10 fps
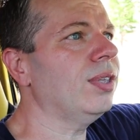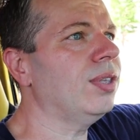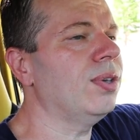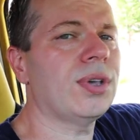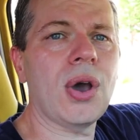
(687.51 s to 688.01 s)

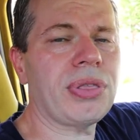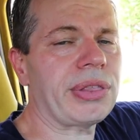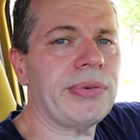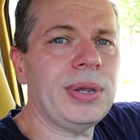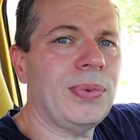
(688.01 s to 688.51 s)
you go
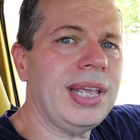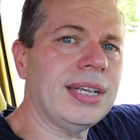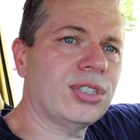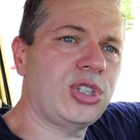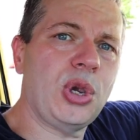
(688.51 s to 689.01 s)
three
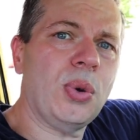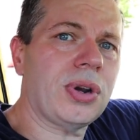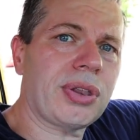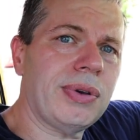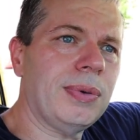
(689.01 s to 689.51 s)
weeks, two
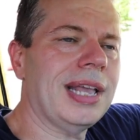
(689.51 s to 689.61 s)
or three.